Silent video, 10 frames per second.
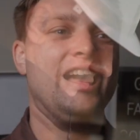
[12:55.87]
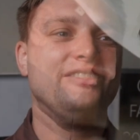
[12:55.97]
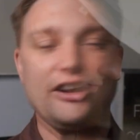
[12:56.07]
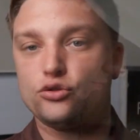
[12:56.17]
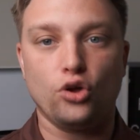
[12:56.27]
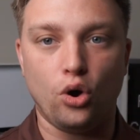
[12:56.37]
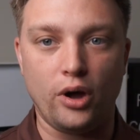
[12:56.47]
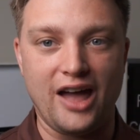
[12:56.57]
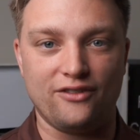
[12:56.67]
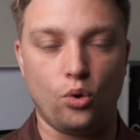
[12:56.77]
that's really all
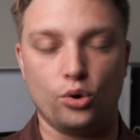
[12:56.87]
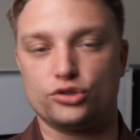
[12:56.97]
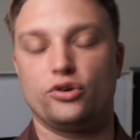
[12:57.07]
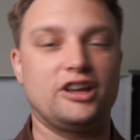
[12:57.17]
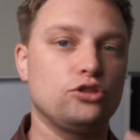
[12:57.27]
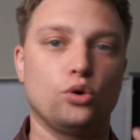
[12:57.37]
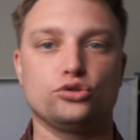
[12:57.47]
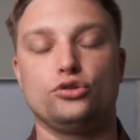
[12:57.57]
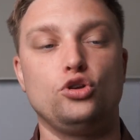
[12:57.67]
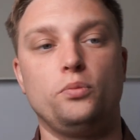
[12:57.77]
I have on Horse Creek. Those
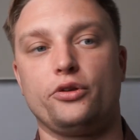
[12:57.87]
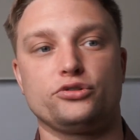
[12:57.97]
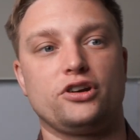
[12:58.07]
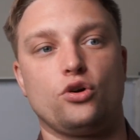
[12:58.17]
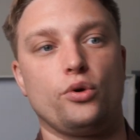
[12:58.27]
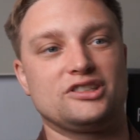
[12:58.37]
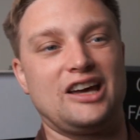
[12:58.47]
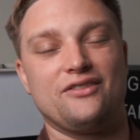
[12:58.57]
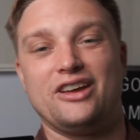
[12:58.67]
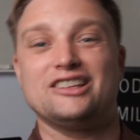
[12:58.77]
are the 2 builders that are going
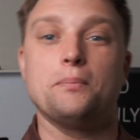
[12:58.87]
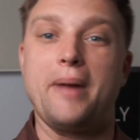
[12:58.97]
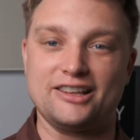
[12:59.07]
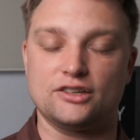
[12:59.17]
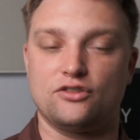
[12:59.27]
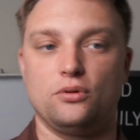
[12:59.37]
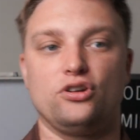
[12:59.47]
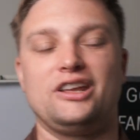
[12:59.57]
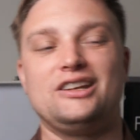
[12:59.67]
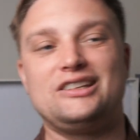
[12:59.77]
inside of it. It's a massive
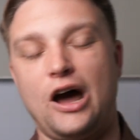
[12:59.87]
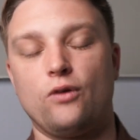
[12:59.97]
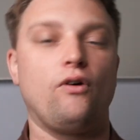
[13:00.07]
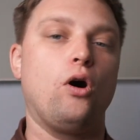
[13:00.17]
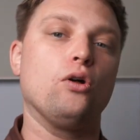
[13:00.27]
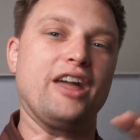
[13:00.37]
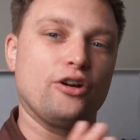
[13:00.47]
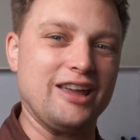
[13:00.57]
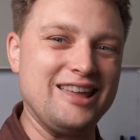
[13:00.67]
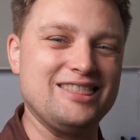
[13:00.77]
community. Downfall, they
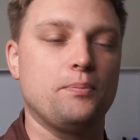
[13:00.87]
are in the